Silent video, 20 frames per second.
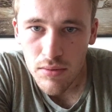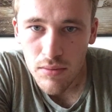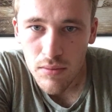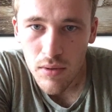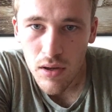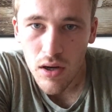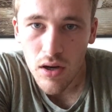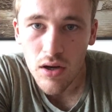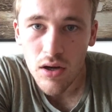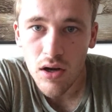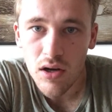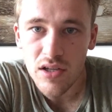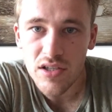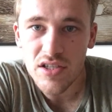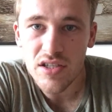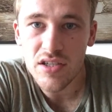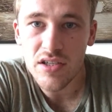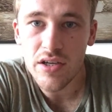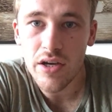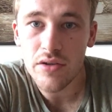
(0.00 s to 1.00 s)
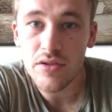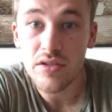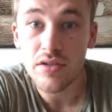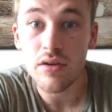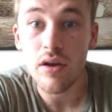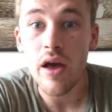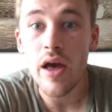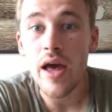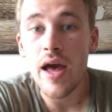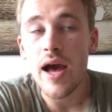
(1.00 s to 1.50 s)
What college did you go to?
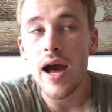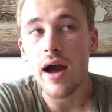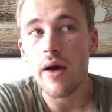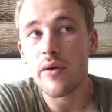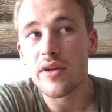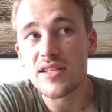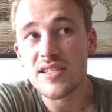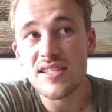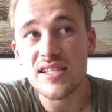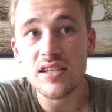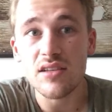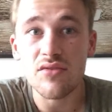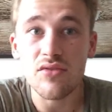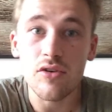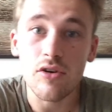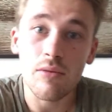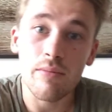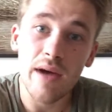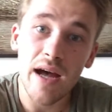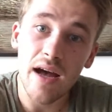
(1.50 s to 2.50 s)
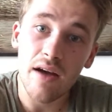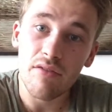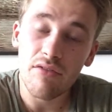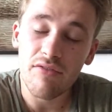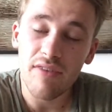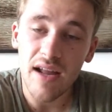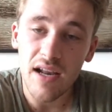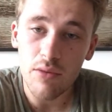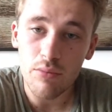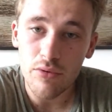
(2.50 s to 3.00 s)
I went sixth form at
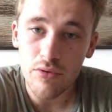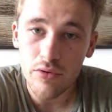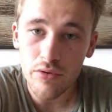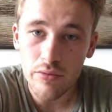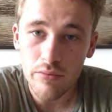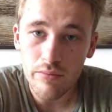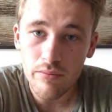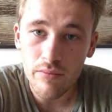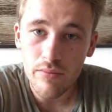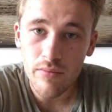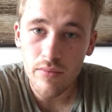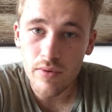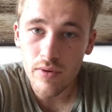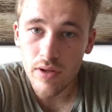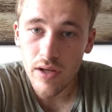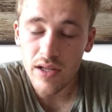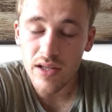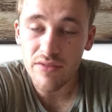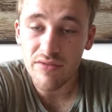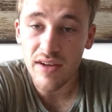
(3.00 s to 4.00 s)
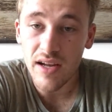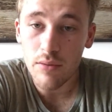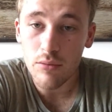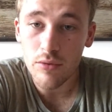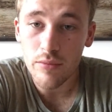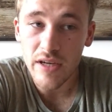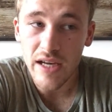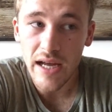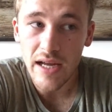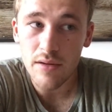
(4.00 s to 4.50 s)
Fallabroom, at the Fallabroom
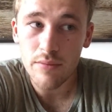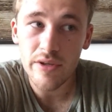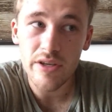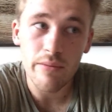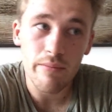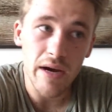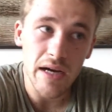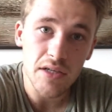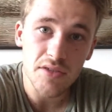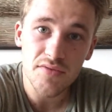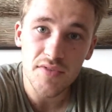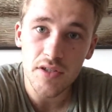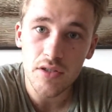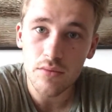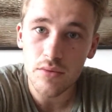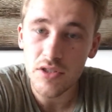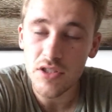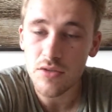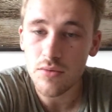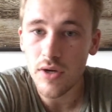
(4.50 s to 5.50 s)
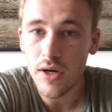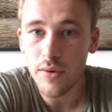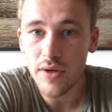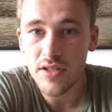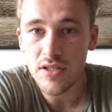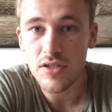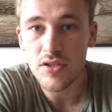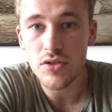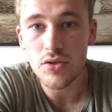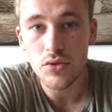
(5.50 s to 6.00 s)
Academy in Maxfield, which is where I went
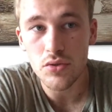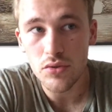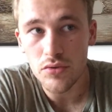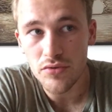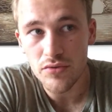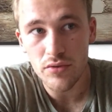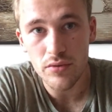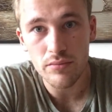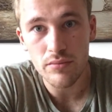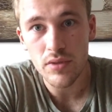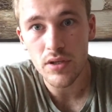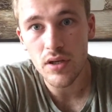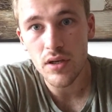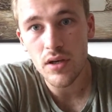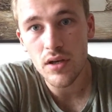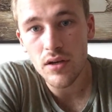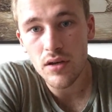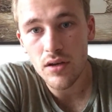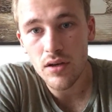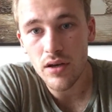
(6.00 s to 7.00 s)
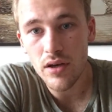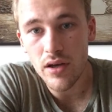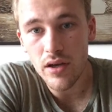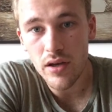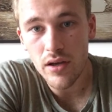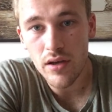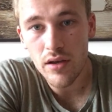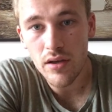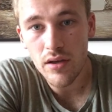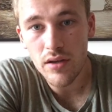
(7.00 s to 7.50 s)
to school from
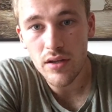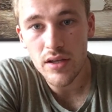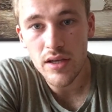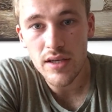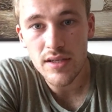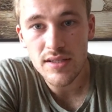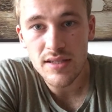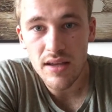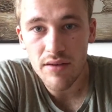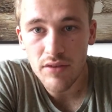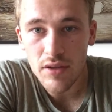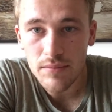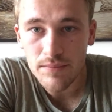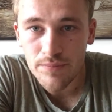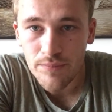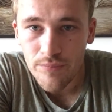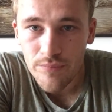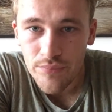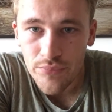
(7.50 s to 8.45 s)
year 7.